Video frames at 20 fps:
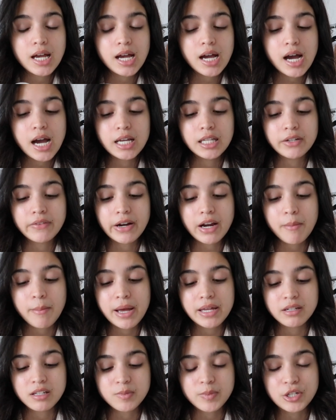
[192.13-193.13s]
highly
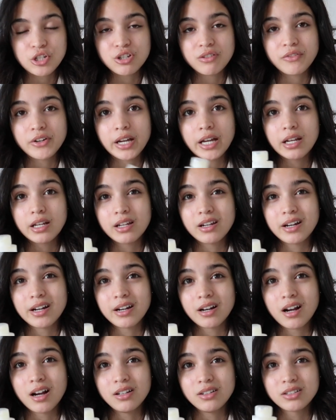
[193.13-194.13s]
recommend, especially if you're getting your
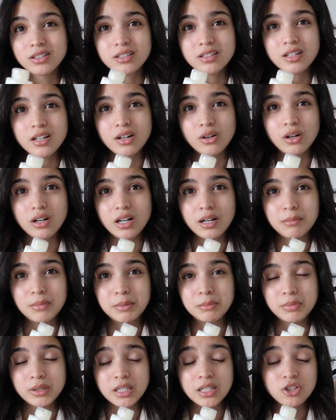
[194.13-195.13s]
hair colored um,
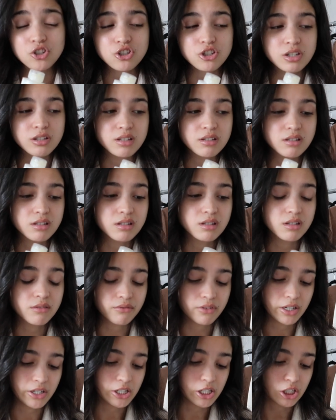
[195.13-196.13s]
and bleached. This is
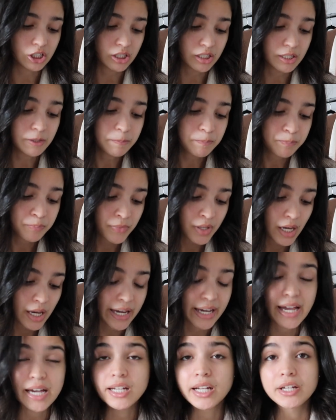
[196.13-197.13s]
very good.
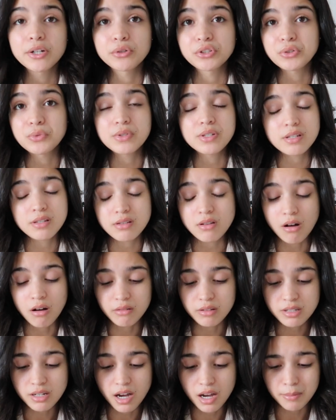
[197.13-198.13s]
Again, I don't use this all
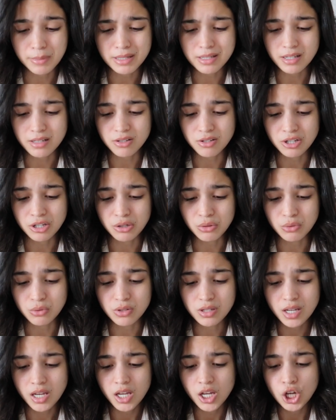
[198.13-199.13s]
the time. It says to
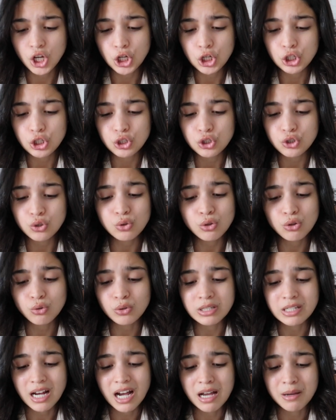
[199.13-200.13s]
use two to
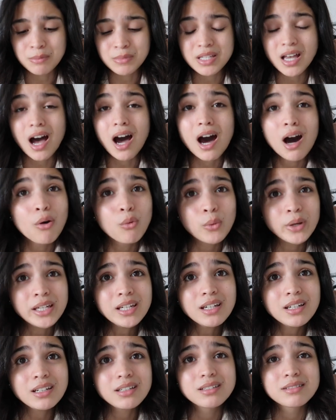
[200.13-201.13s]
three times a
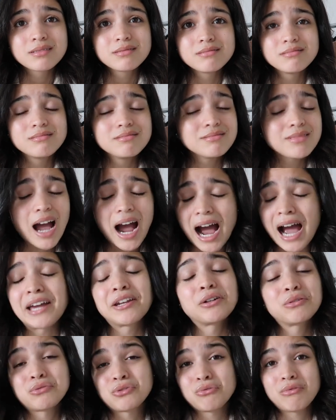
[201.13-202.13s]
week. I
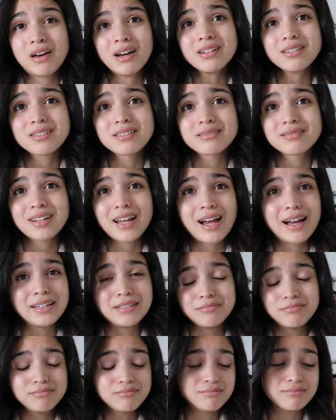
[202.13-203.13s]
don't do that.
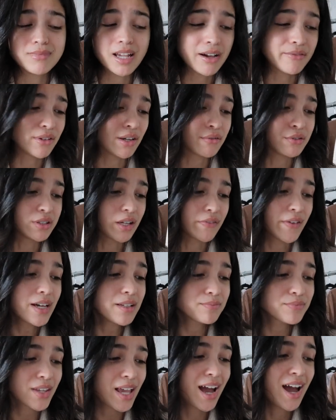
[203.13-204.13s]
I have never done
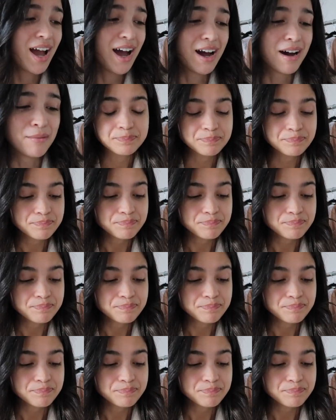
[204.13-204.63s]
that.